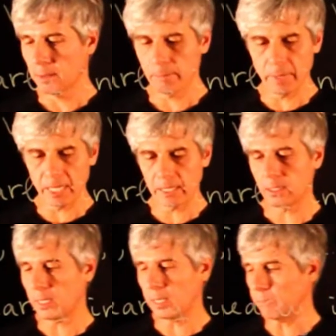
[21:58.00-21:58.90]
But
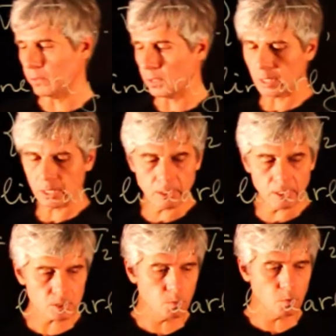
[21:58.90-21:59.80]

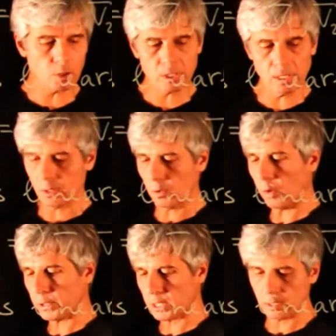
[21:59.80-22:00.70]
this works in the
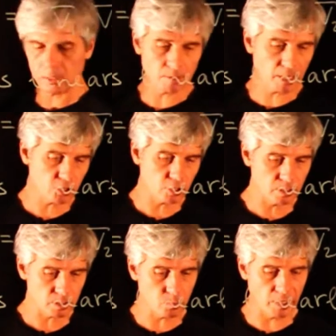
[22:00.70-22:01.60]
opposite direction
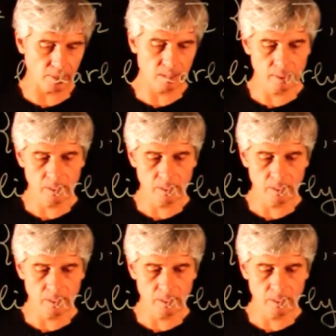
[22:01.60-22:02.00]
as well.